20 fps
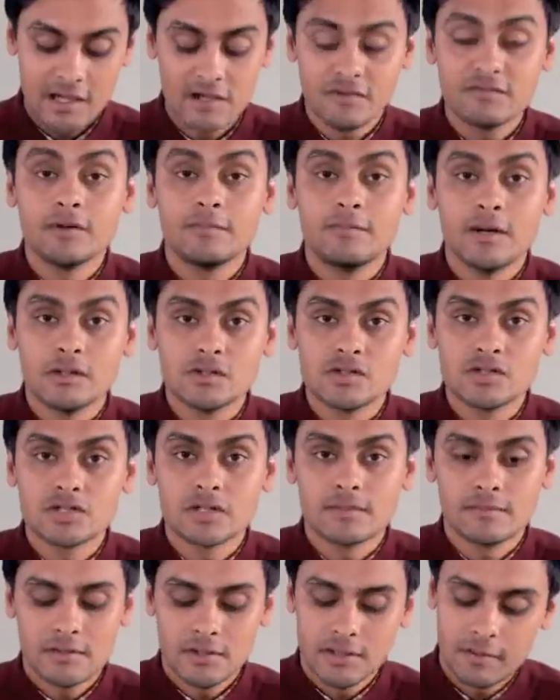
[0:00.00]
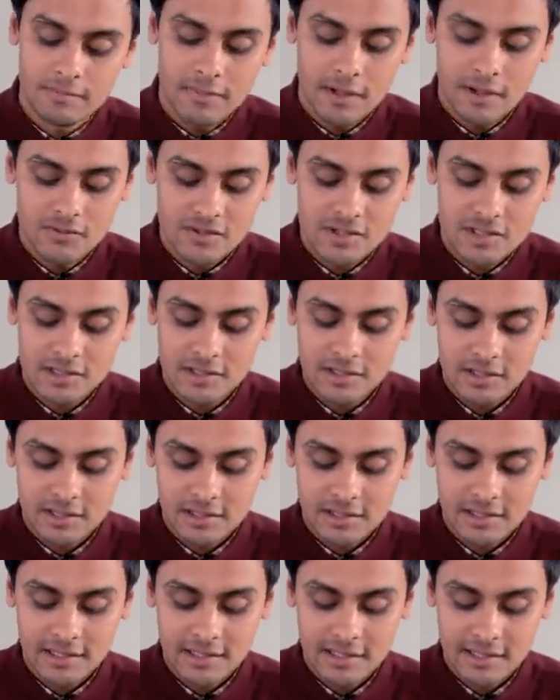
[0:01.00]
I love the pouch yo pouch le
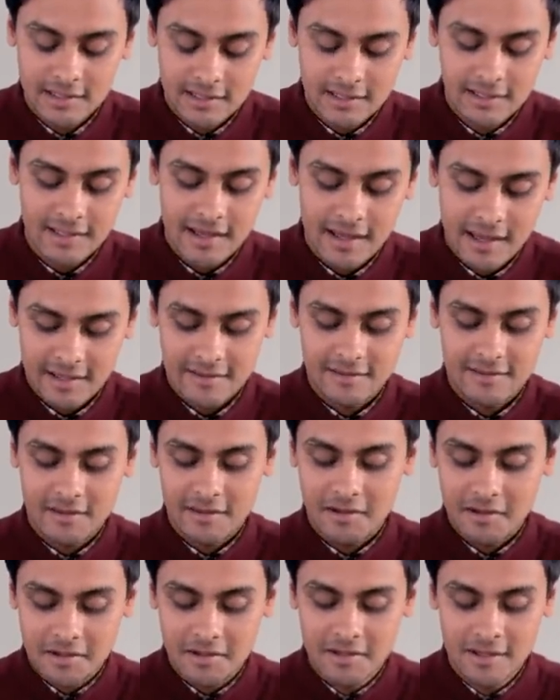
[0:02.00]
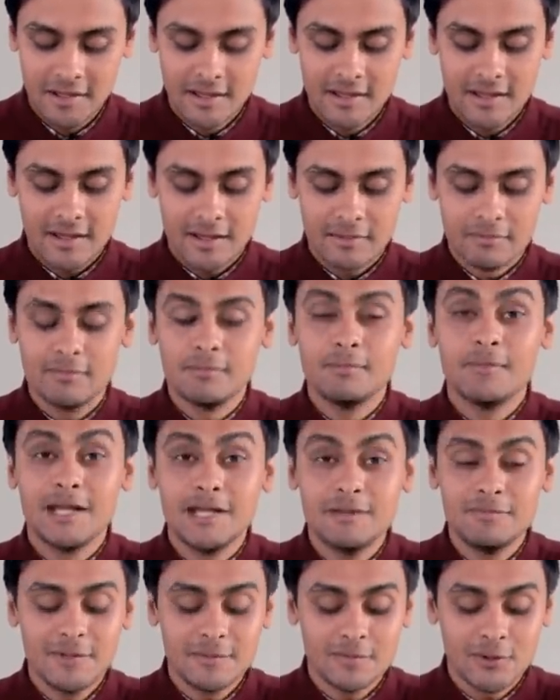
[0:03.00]
garda kheri I think
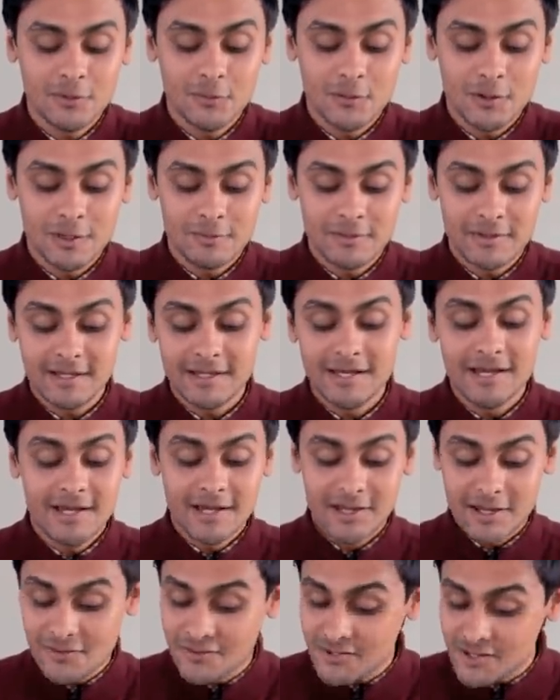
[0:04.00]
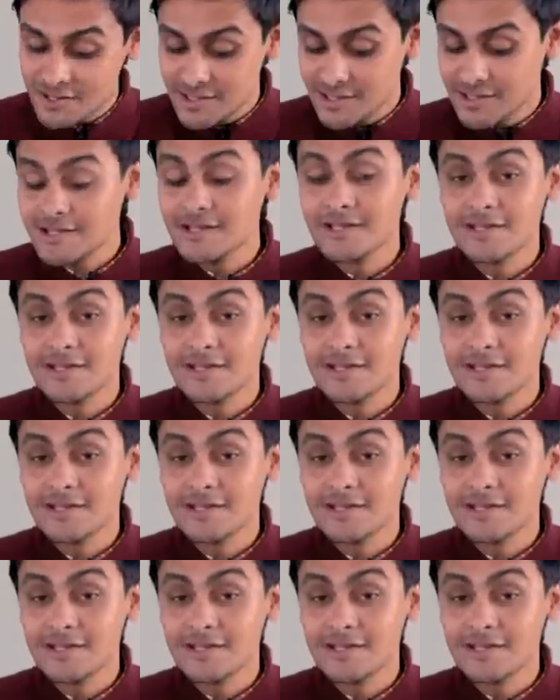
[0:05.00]
many people will be interested